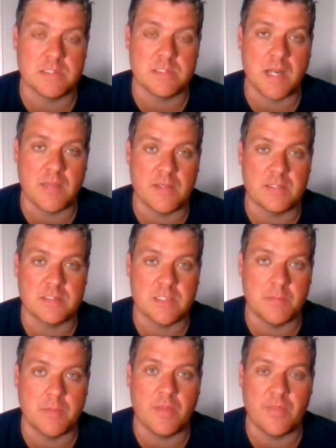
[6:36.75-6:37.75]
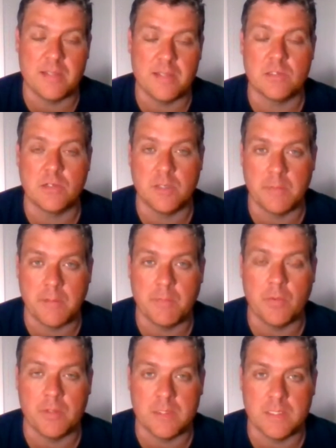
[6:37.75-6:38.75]
And I think some of the things that are going to be
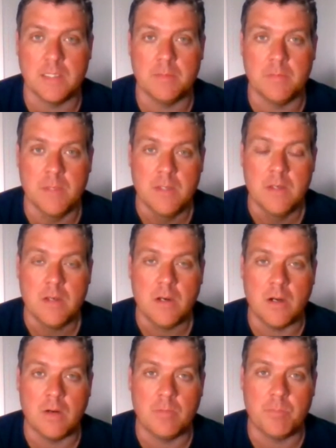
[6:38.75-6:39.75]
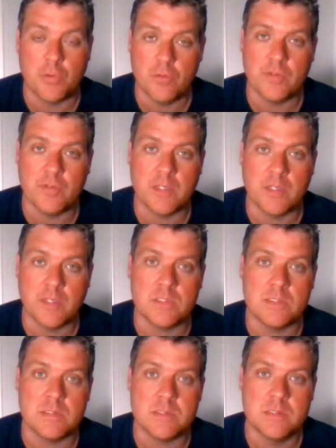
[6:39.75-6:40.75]
important to him are proven
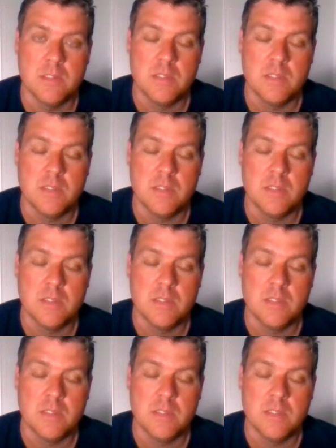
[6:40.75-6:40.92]
coaches,